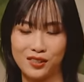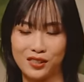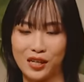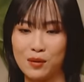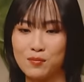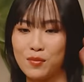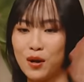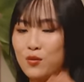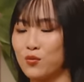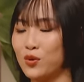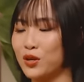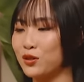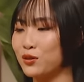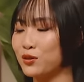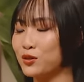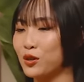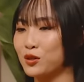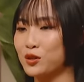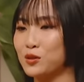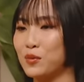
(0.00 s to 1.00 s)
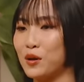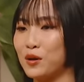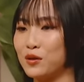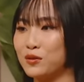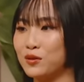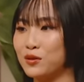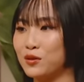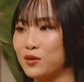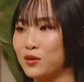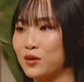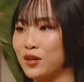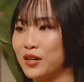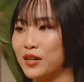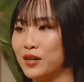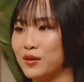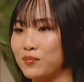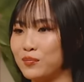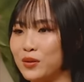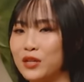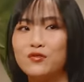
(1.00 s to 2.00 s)
came up when you talked about, you
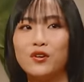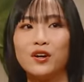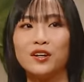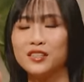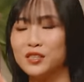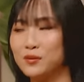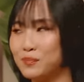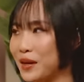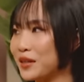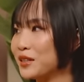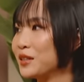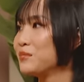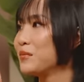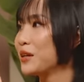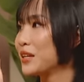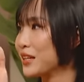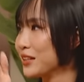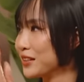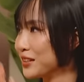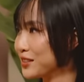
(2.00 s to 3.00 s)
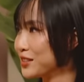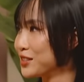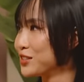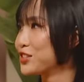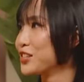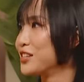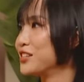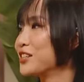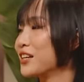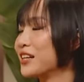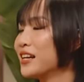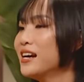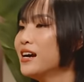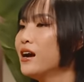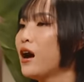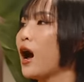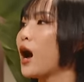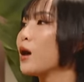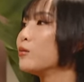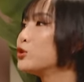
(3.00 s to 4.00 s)
know, being very independent, making decisions. And
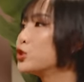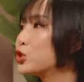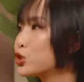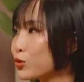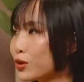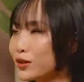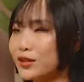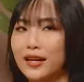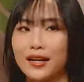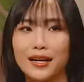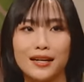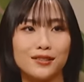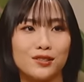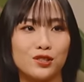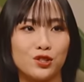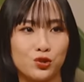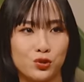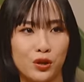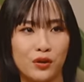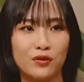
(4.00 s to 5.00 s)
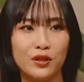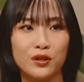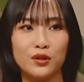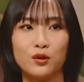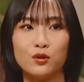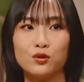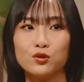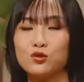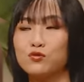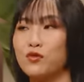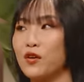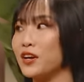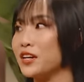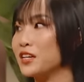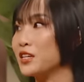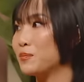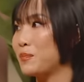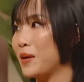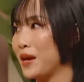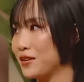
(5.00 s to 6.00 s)
I'm sure that as a traveler, you're also very
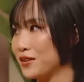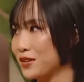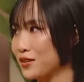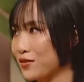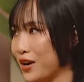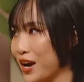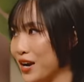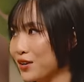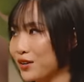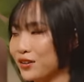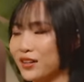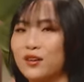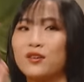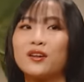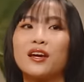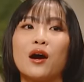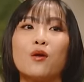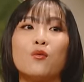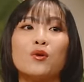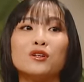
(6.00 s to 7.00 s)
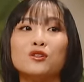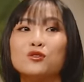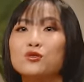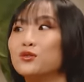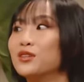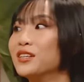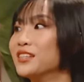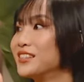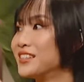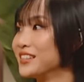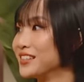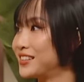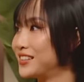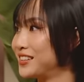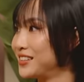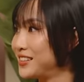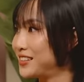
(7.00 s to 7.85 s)
independent, right? You're like, okay, I want to do this, this, this,